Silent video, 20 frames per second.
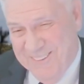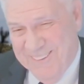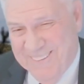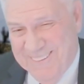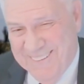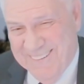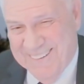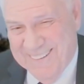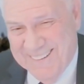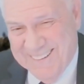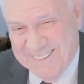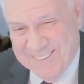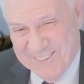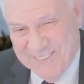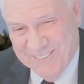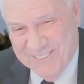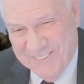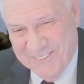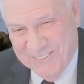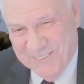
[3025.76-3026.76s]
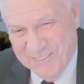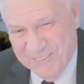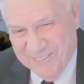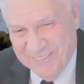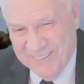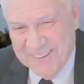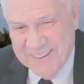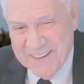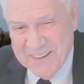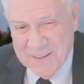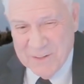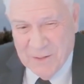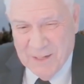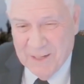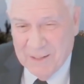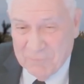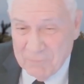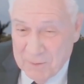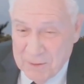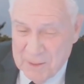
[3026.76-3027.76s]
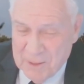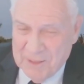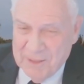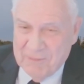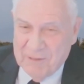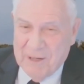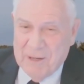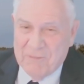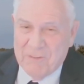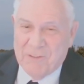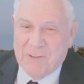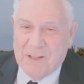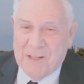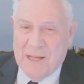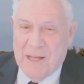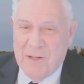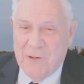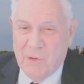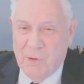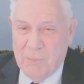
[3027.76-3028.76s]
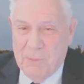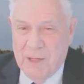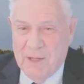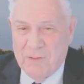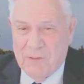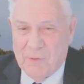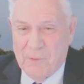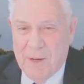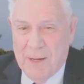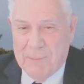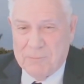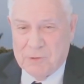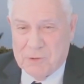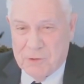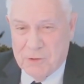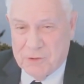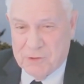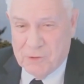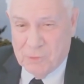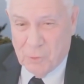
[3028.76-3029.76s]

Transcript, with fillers: I don't know. Um, everything I know about the rapture, it's the